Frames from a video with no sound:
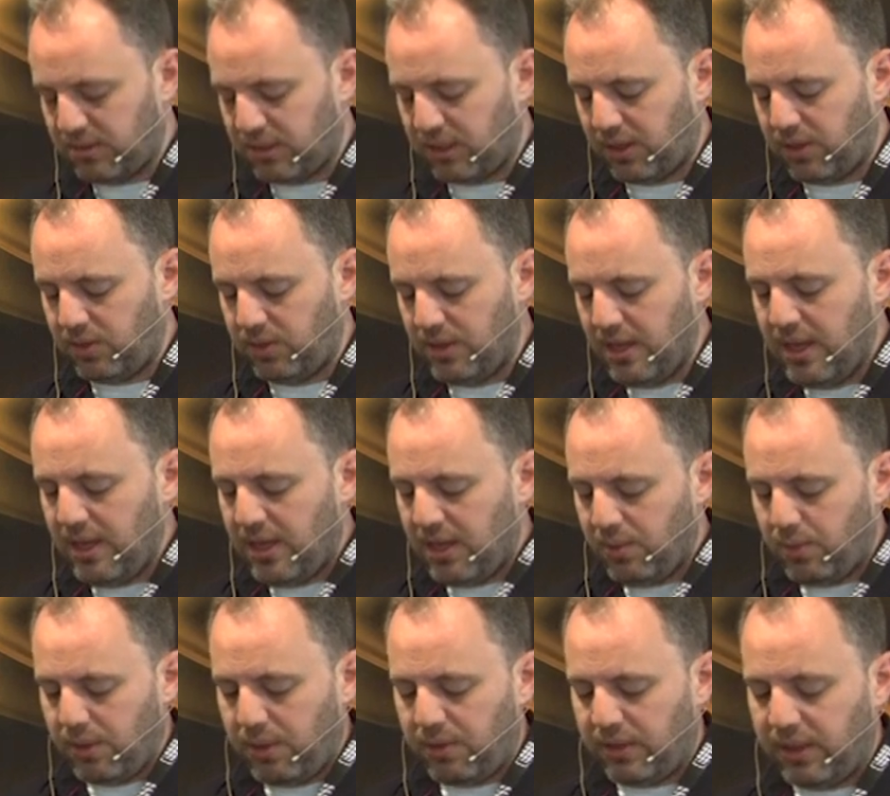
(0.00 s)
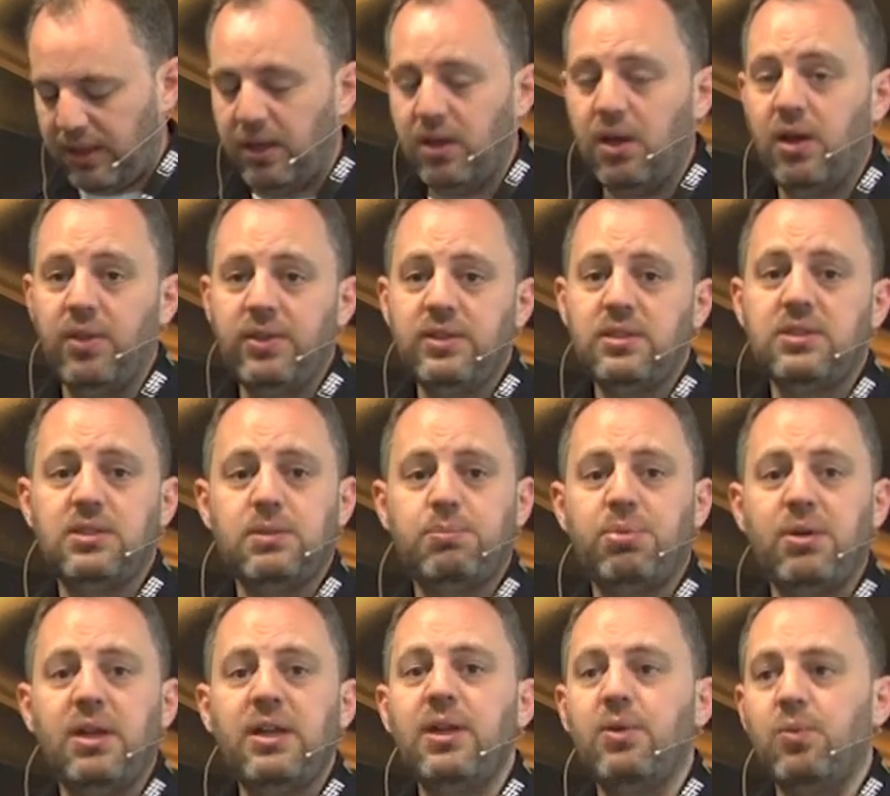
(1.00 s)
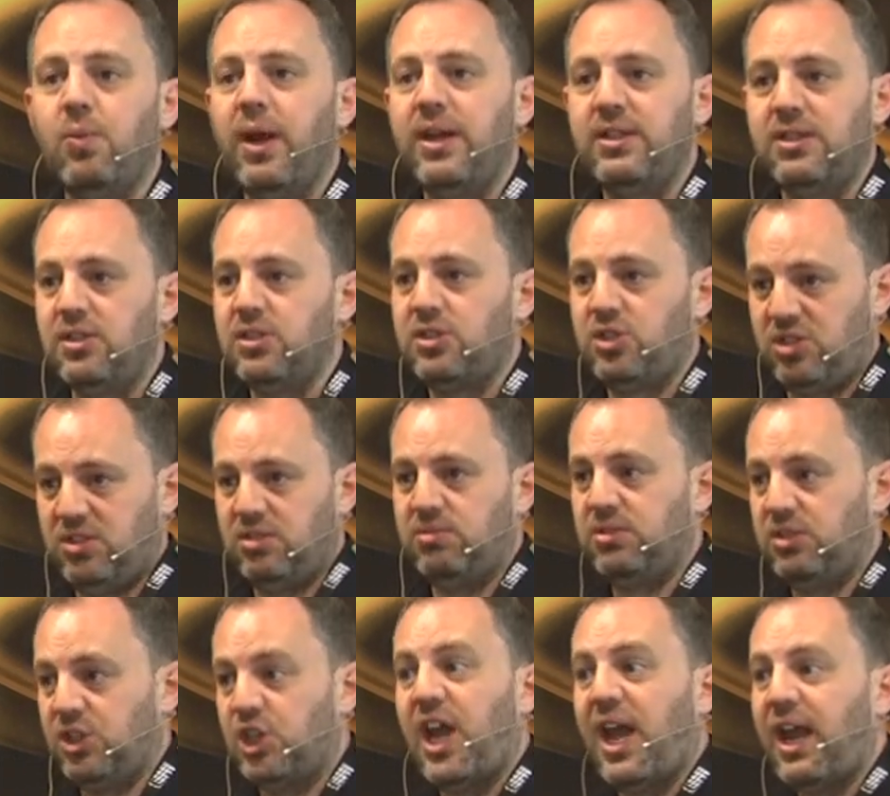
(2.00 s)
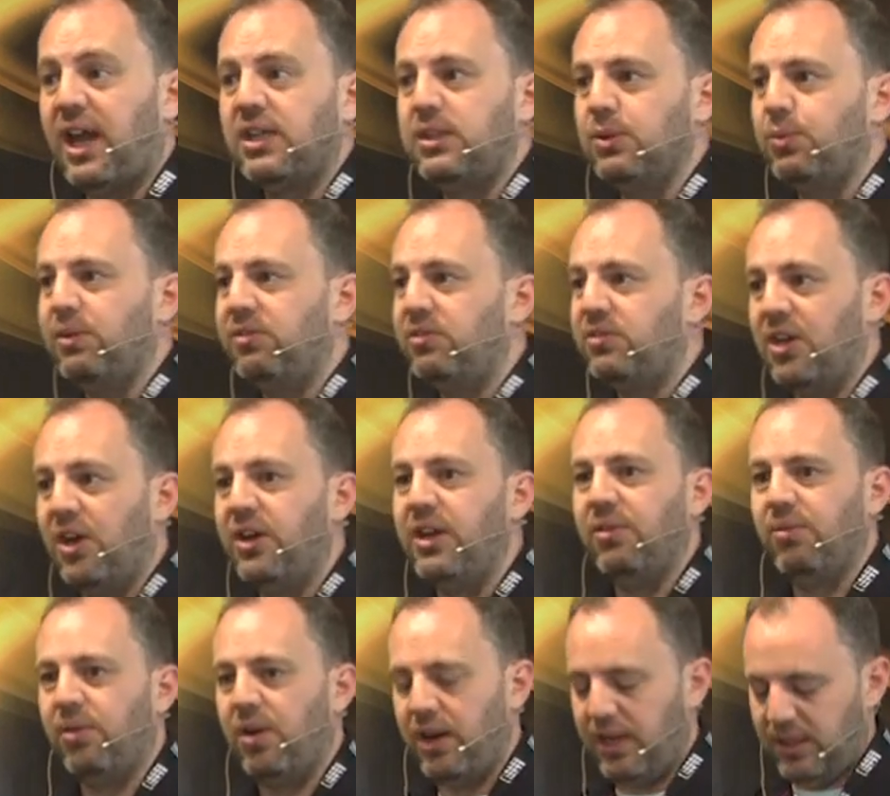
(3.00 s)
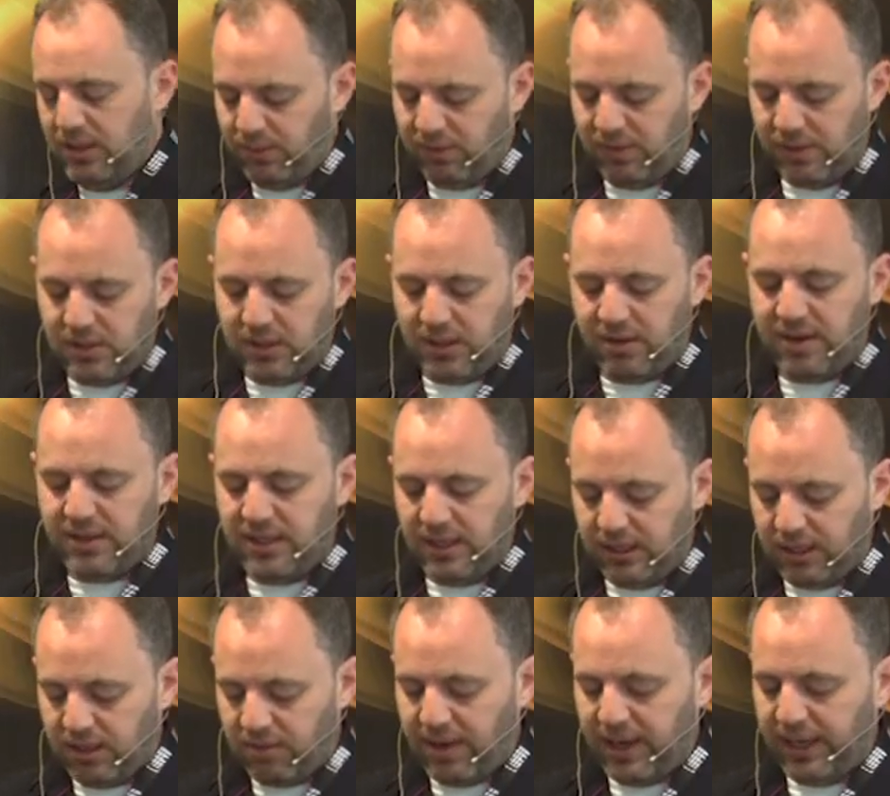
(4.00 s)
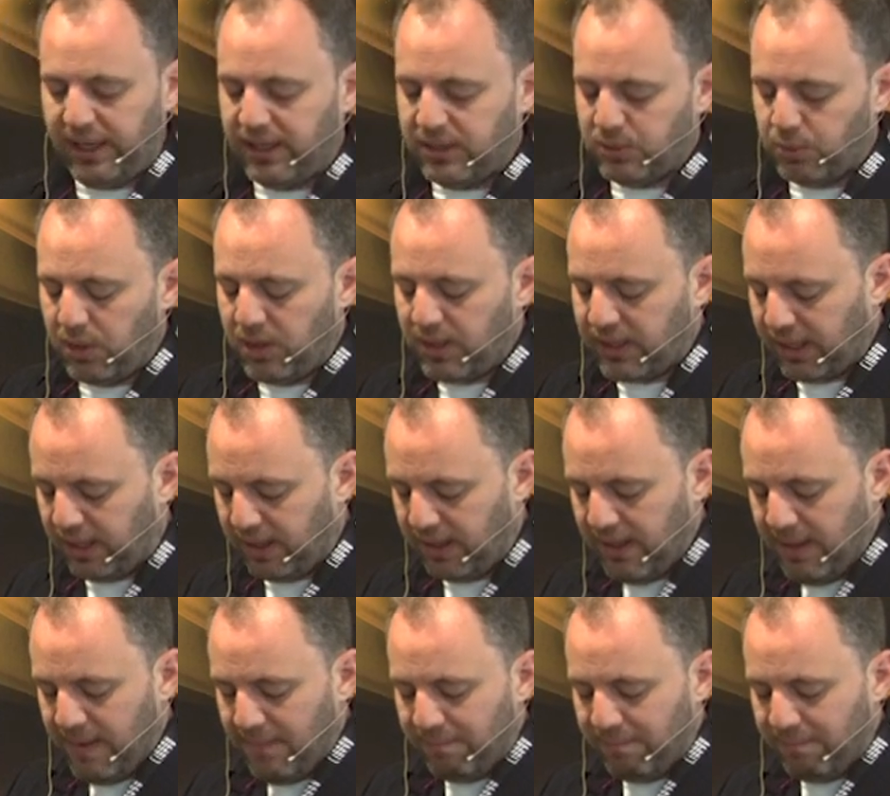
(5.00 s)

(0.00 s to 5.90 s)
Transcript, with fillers: So we were like, oh, this is a brilliant way to just check that we've done it right, that we've integrated it correctly and it's working.